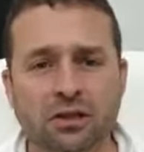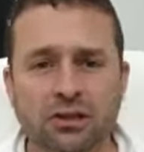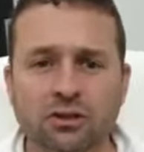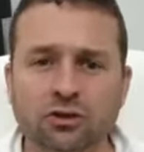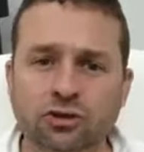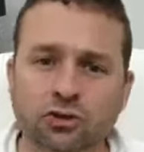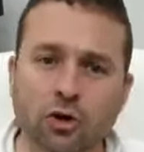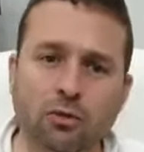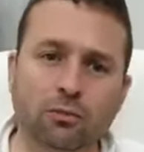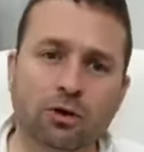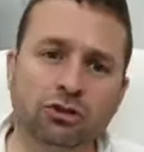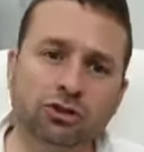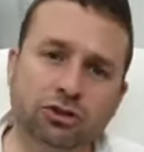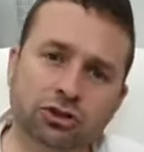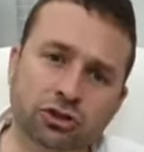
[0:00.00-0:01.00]
There's so
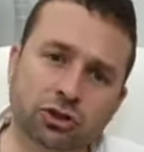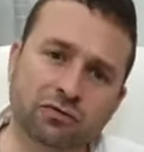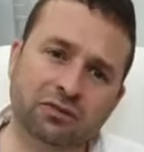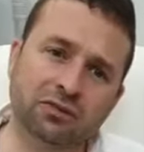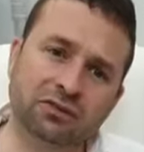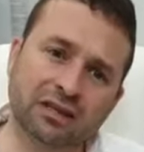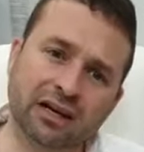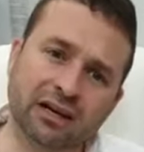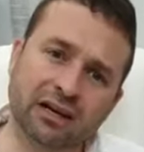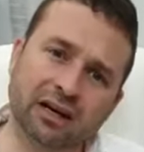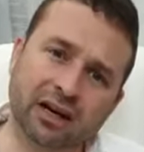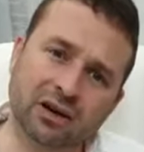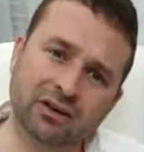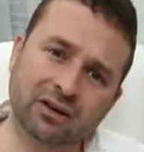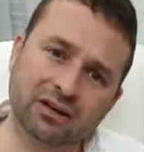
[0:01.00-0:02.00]
much service that
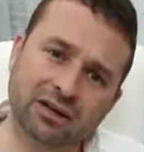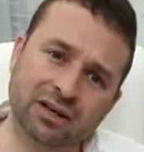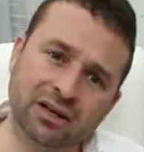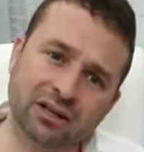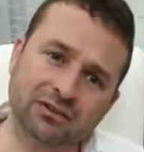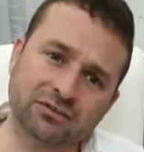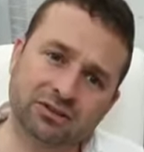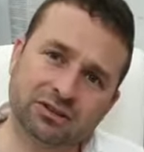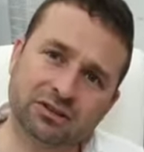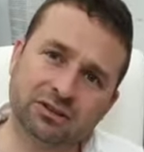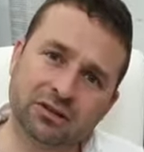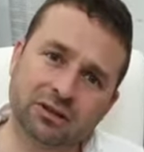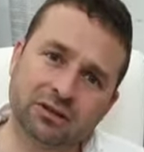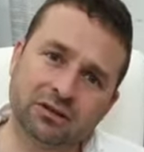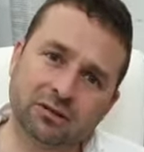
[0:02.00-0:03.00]
Hakeren gives
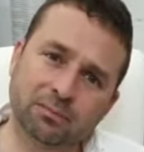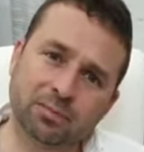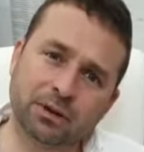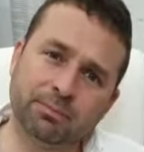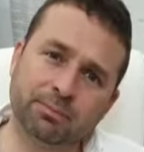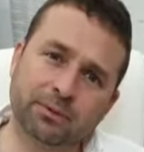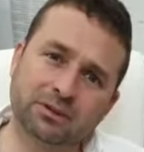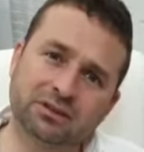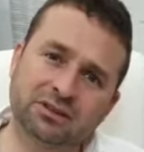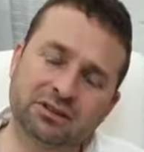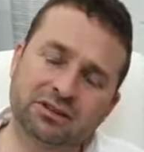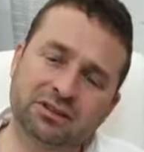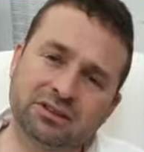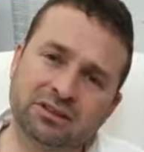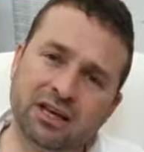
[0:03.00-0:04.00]
to people
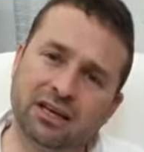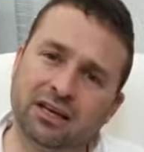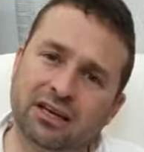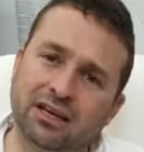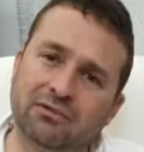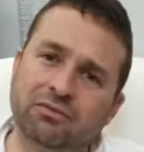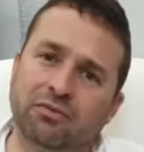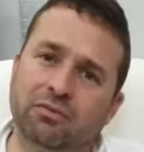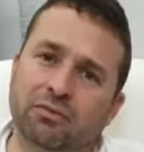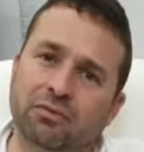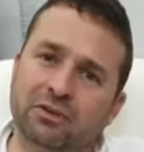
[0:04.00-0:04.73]
since they leave,